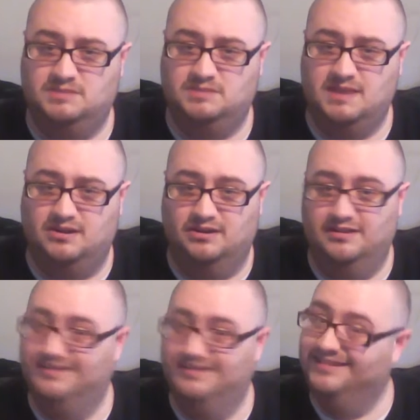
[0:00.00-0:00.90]
one's better.
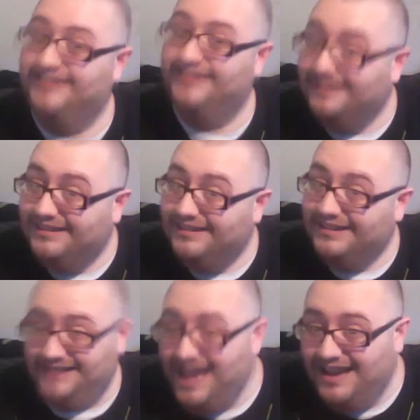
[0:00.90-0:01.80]

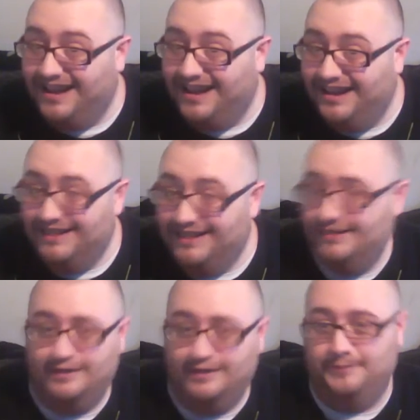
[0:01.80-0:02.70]
Yeah.
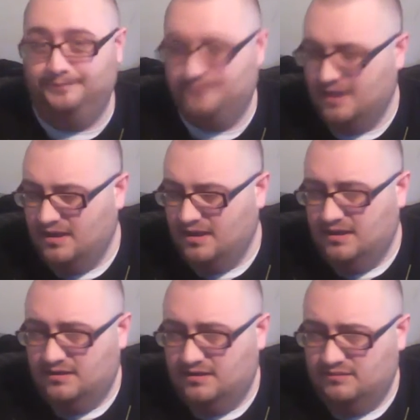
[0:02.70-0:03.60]
In
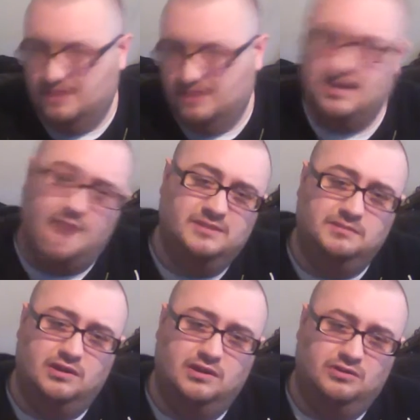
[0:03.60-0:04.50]
the comments
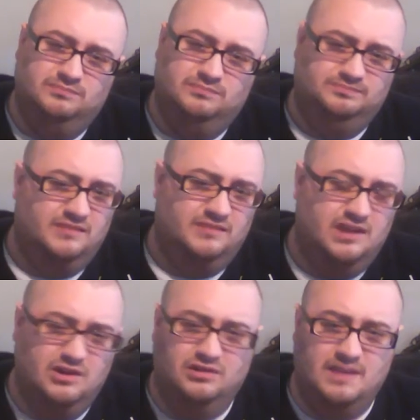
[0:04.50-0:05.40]
below,
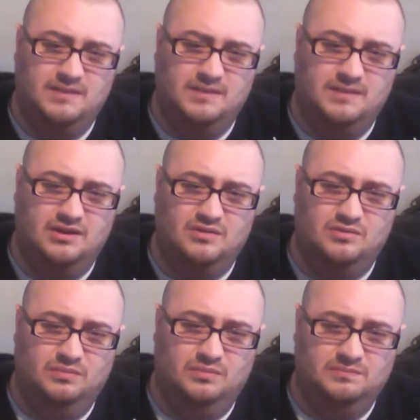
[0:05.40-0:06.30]
let me
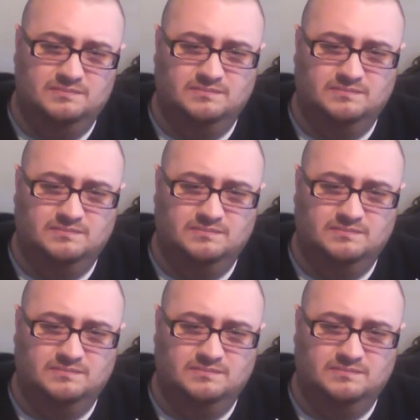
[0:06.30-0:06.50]
know,